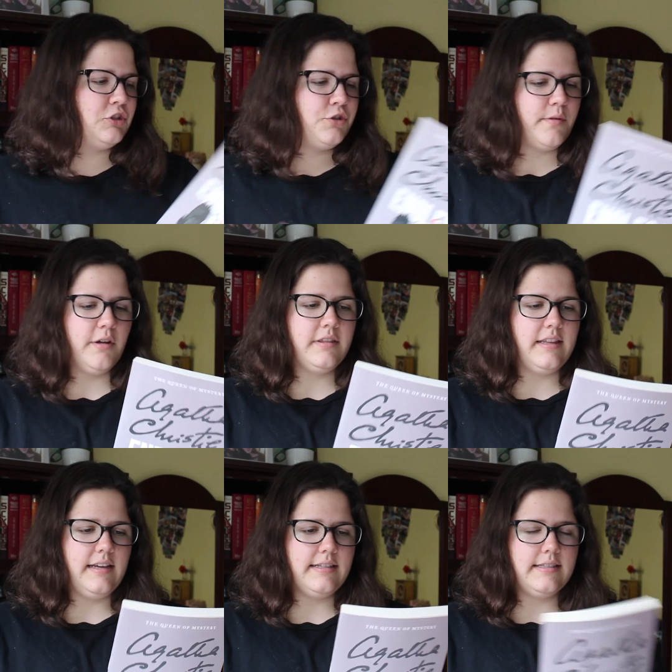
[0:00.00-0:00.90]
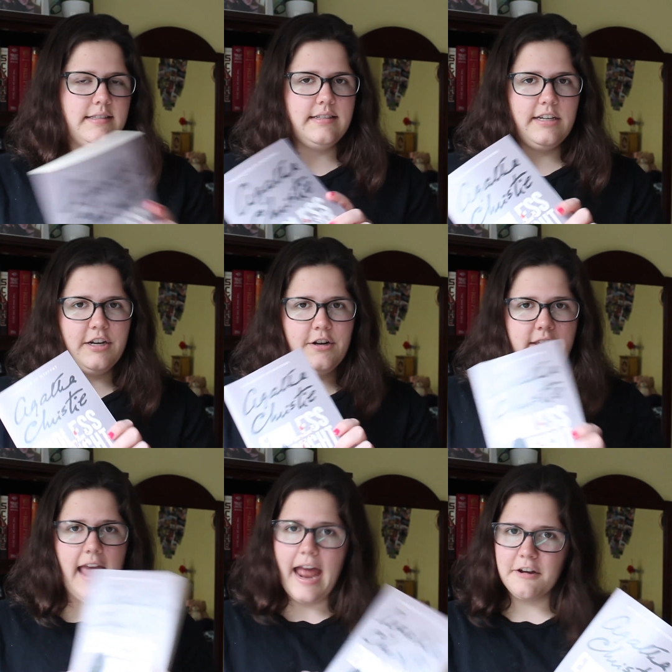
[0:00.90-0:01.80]
She wrote this near
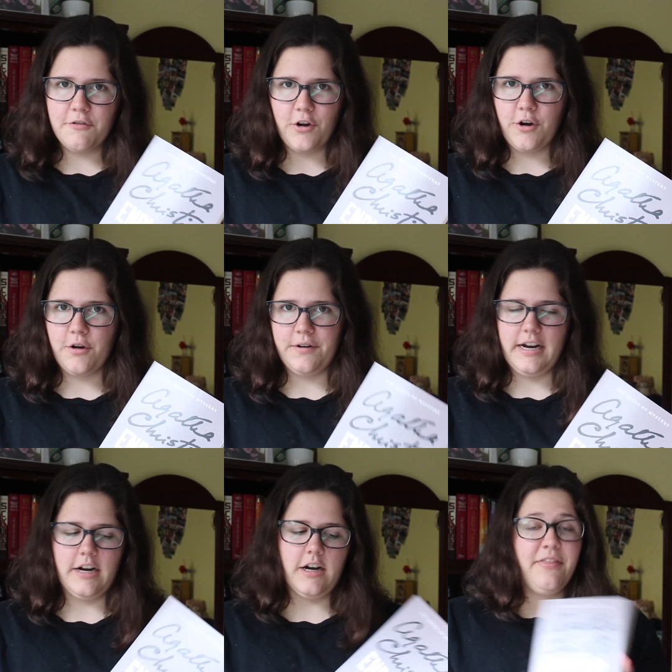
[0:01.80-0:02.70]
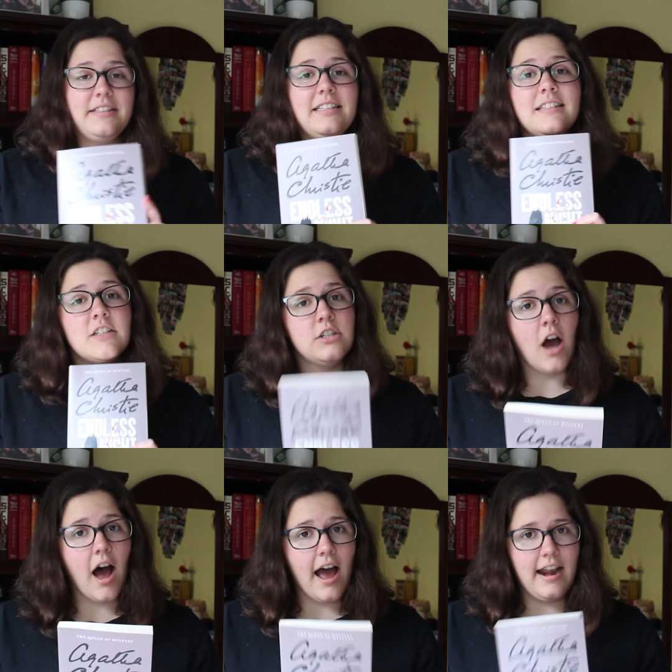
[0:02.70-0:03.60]
the end of her career, and this is
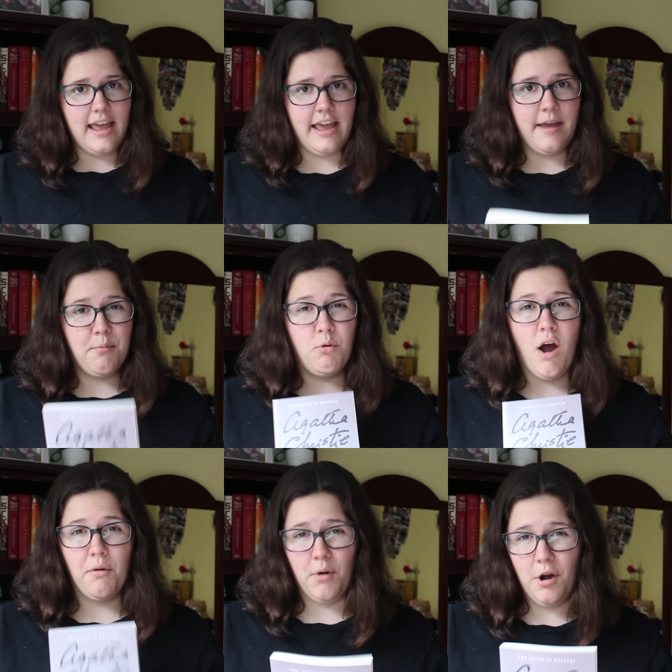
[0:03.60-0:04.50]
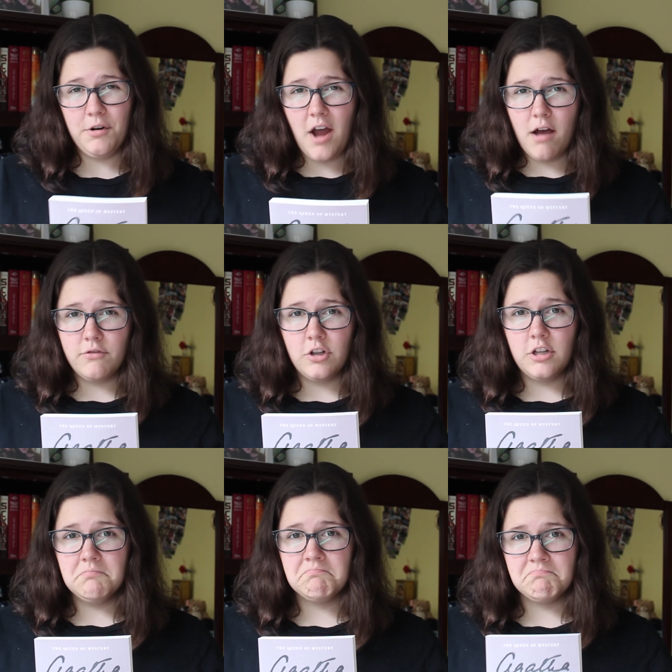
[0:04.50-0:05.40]
not a Poirot
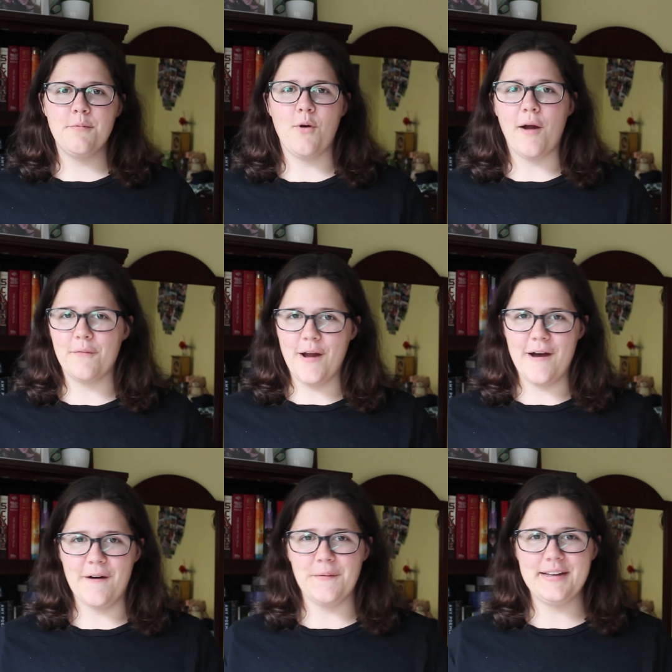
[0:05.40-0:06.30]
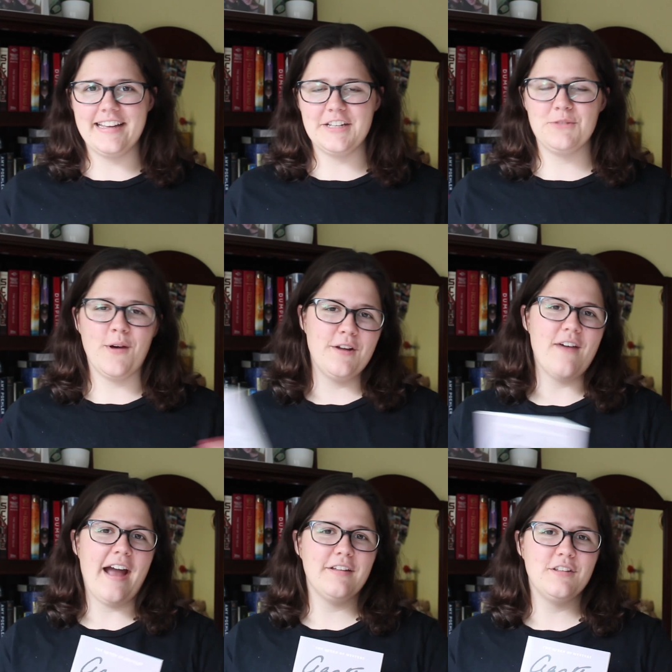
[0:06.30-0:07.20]
novel. Poirot is one of
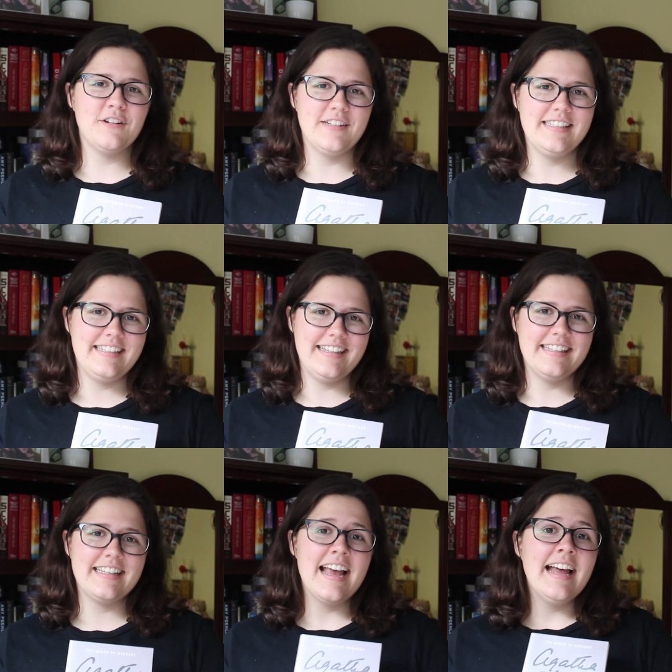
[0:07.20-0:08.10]
Agatha Christie's